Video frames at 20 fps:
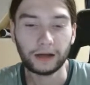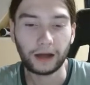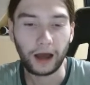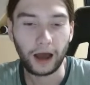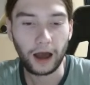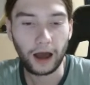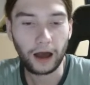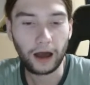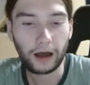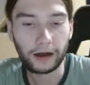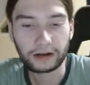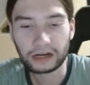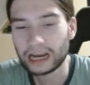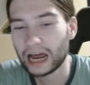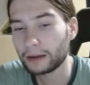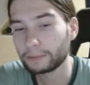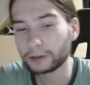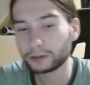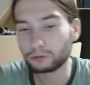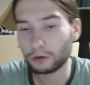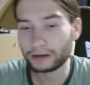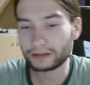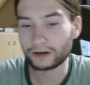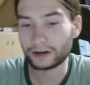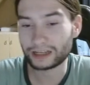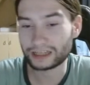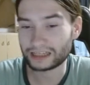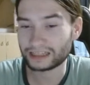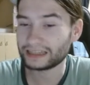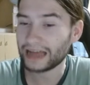Real Madrid are
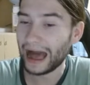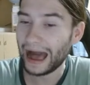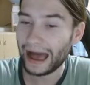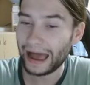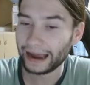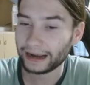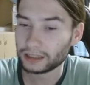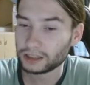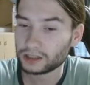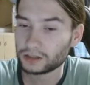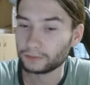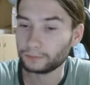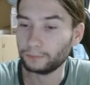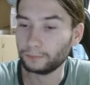stacked,